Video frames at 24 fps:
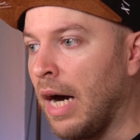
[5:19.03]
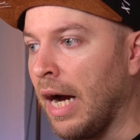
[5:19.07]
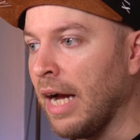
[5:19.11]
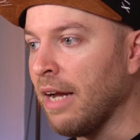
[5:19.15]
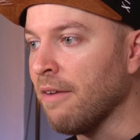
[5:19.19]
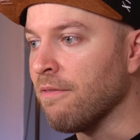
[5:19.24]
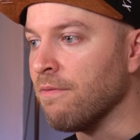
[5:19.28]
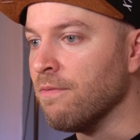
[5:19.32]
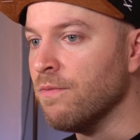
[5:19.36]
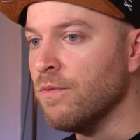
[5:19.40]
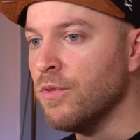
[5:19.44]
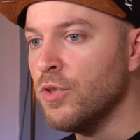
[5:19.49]

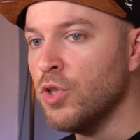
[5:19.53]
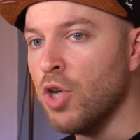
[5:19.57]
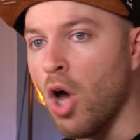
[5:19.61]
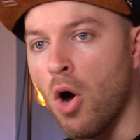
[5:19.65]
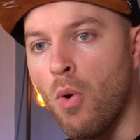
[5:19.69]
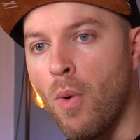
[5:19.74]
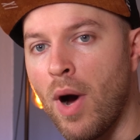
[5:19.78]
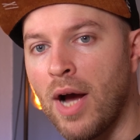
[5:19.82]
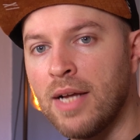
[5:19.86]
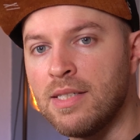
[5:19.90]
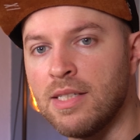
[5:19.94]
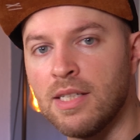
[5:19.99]
have
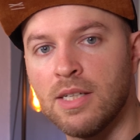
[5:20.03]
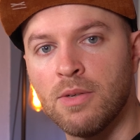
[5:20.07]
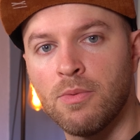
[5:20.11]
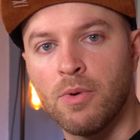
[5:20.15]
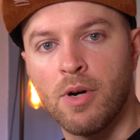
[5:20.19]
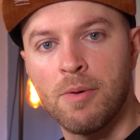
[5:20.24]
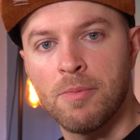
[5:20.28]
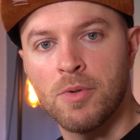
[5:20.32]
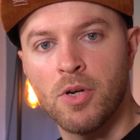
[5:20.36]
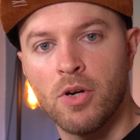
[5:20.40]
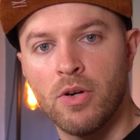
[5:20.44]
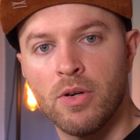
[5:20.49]
no idea
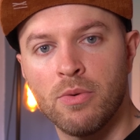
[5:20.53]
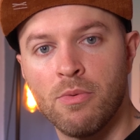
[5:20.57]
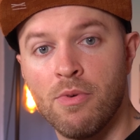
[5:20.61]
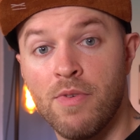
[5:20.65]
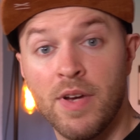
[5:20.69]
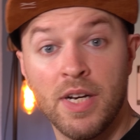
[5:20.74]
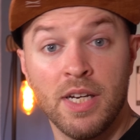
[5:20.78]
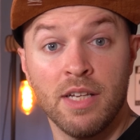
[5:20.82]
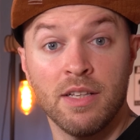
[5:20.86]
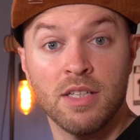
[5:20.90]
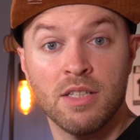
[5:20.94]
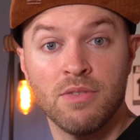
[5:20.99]
where I'm going with
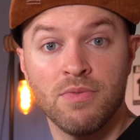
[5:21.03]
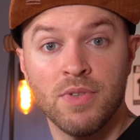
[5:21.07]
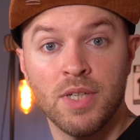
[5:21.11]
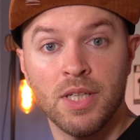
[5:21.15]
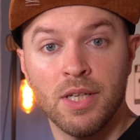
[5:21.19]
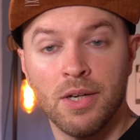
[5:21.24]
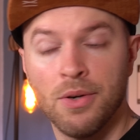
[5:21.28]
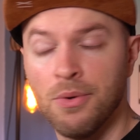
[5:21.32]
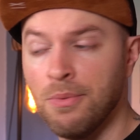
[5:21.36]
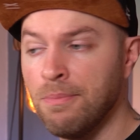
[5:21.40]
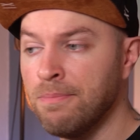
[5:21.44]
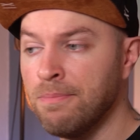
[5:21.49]
any of this video.